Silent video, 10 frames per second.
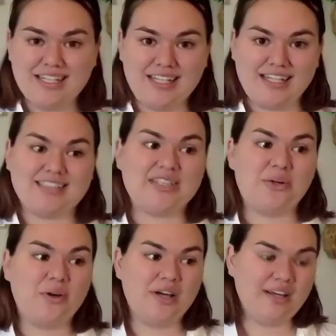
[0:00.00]
And
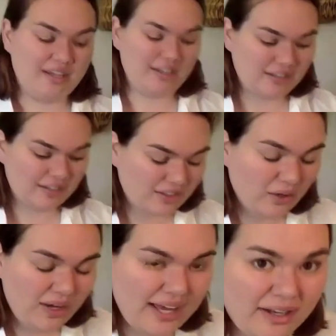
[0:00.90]
so
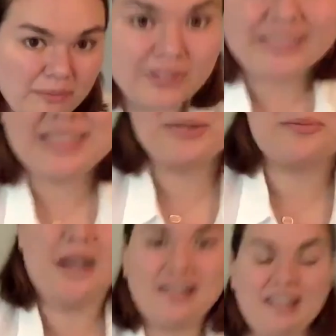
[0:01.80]
go ahead and place your
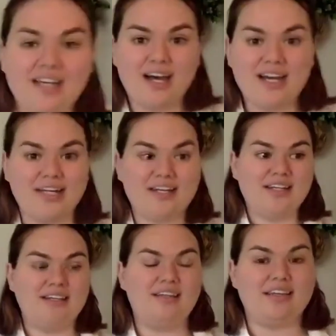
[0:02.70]
body on
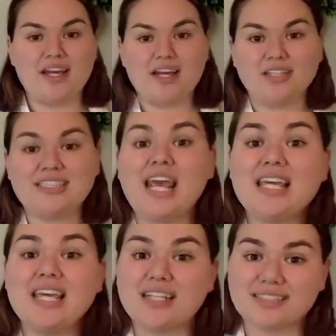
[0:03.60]
the
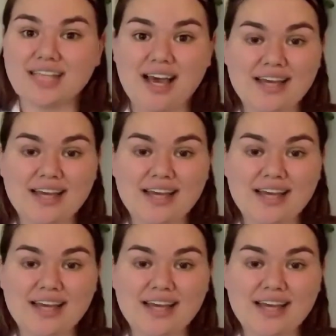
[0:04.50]
caretaking side.